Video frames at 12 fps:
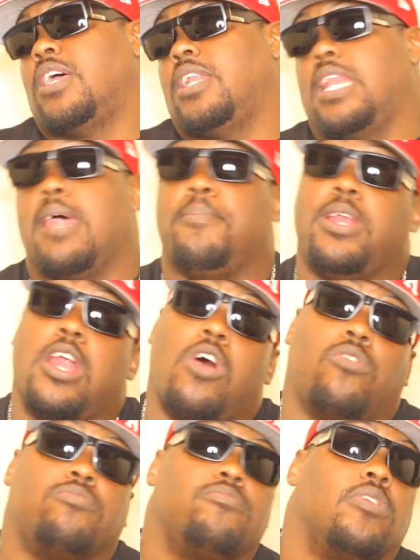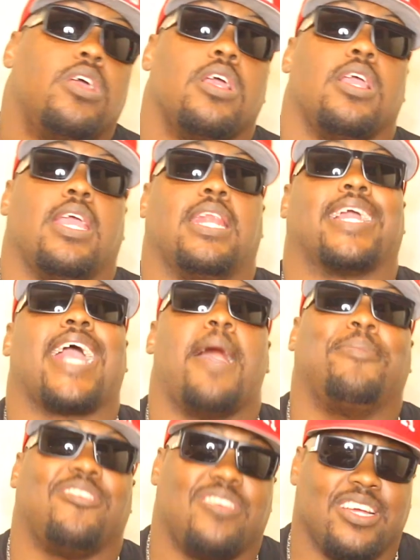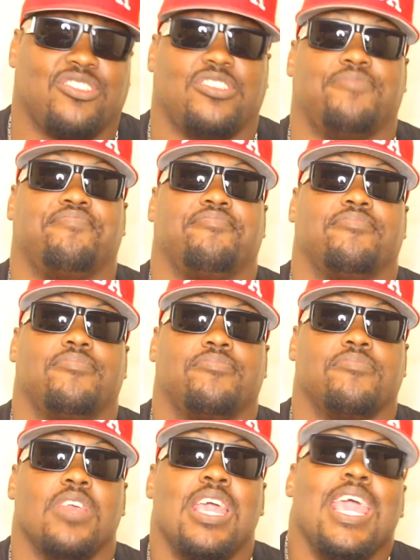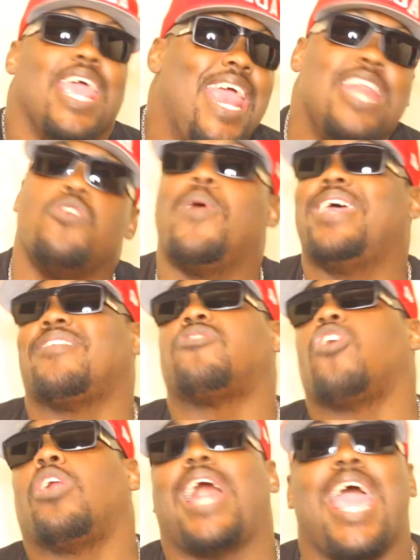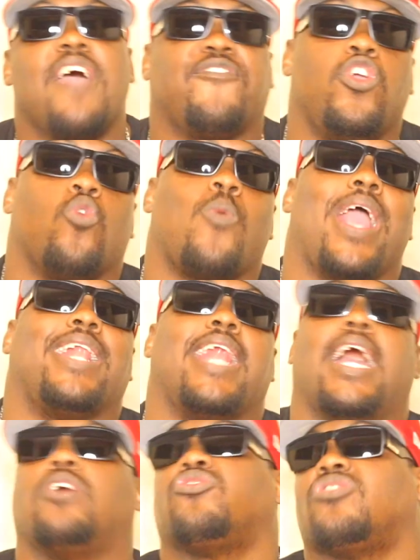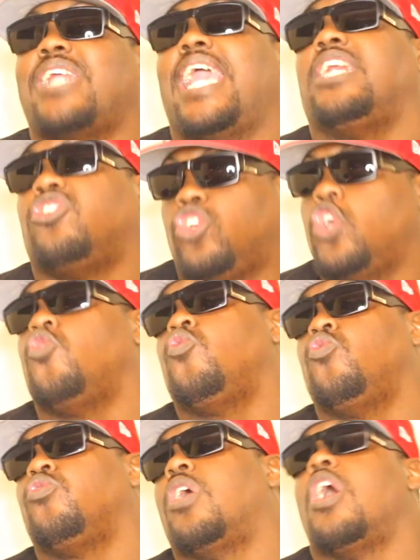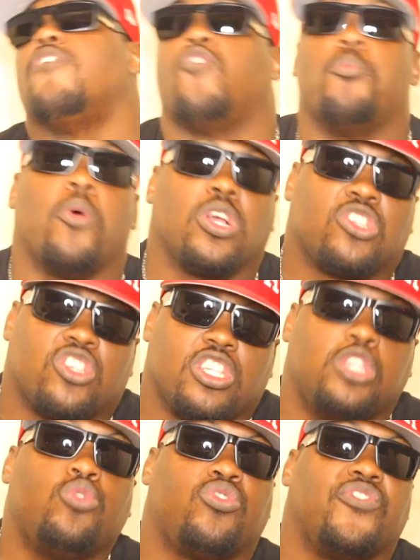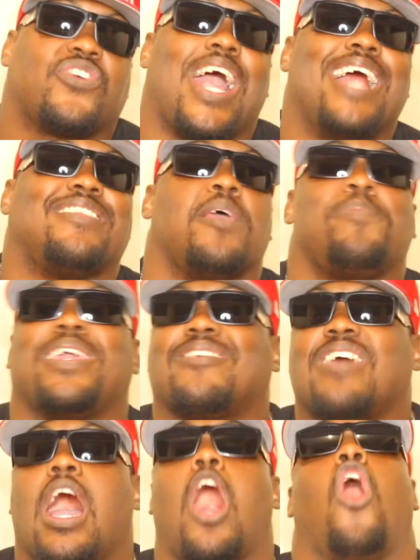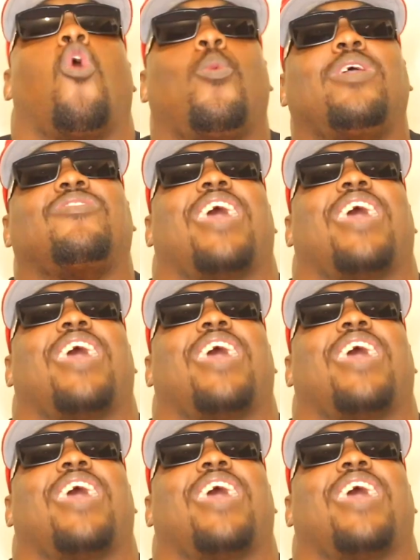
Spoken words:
Let me know in the comment section. Anyway, that's all I have for you right now. Stay tuned for more exclusive content because I always